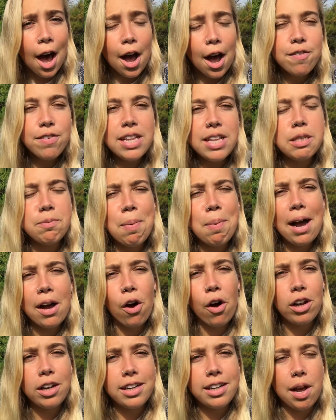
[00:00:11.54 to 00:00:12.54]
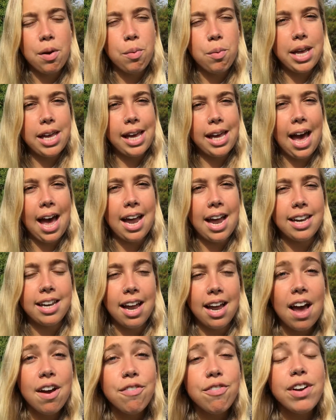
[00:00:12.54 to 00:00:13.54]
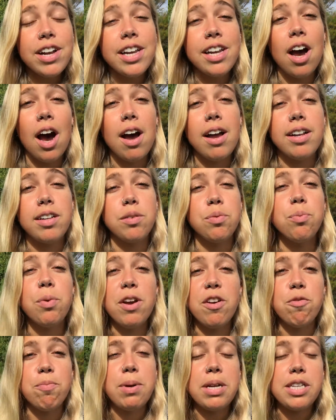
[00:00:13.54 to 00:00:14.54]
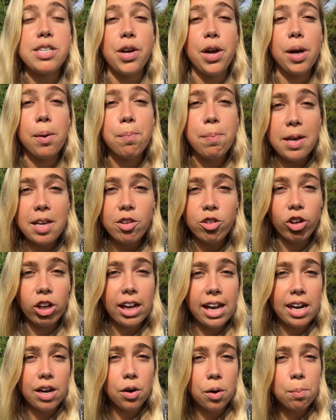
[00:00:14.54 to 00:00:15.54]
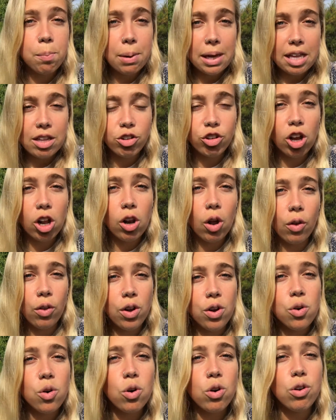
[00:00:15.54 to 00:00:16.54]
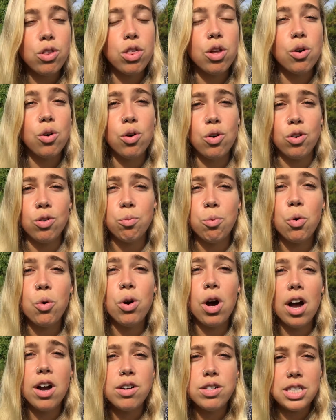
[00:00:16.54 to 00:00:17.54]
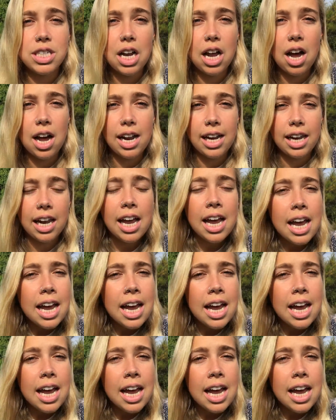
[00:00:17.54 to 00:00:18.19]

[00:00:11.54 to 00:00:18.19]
Over this bank holiday weekend, every night we've been doing a beach clean on a beach along the North Cornwall coastline.